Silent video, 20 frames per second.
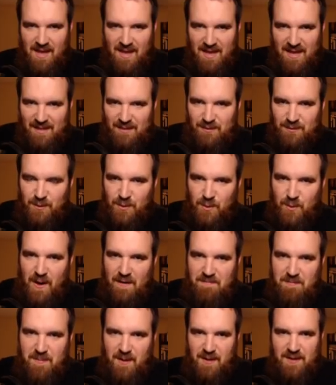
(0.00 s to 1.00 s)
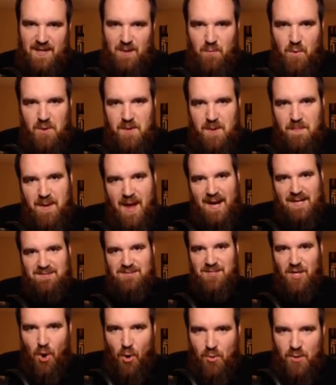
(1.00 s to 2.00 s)
Hello, everybody, and welcome back
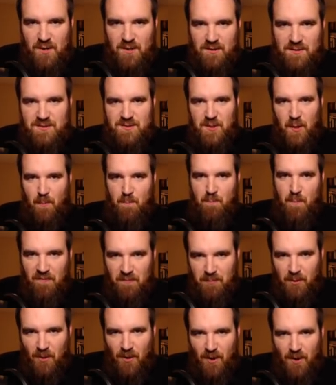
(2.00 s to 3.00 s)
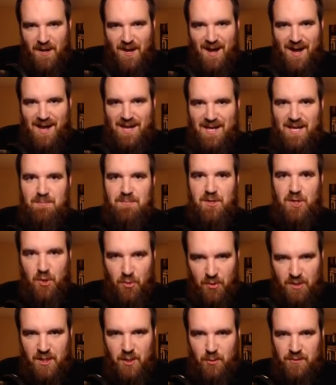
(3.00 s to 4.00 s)
to Odin's Movie Blog. I am the
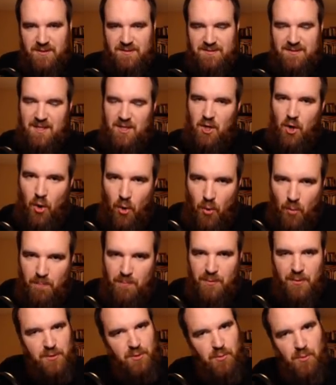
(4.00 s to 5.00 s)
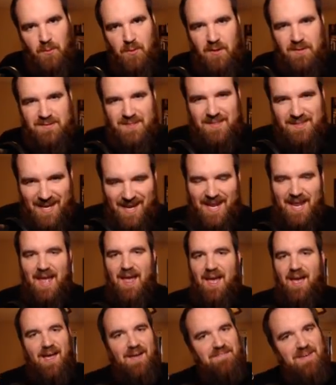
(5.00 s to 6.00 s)
critic who is a cynic. Hope you're doing well, and today
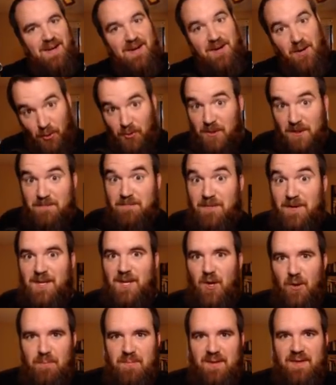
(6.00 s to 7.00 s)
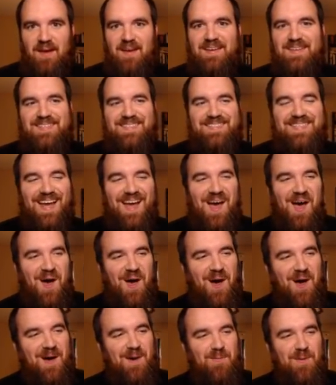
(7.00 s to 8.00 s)
I've got an early video because
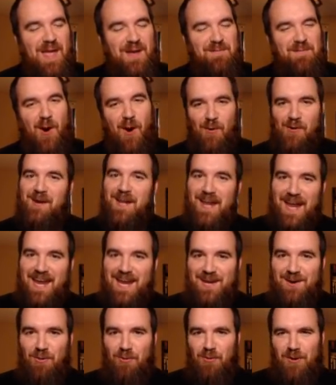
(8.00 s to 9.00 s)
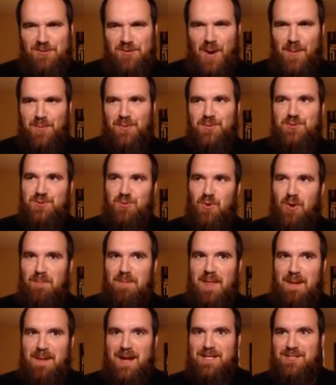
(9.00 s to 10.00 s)
we have a hurricane or a tropical storm
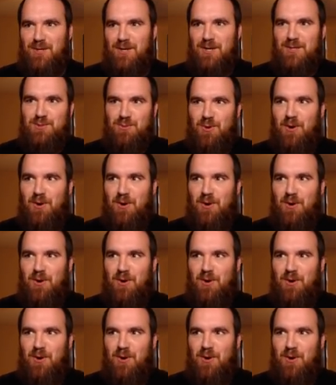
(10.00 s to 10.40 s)
that might turn into a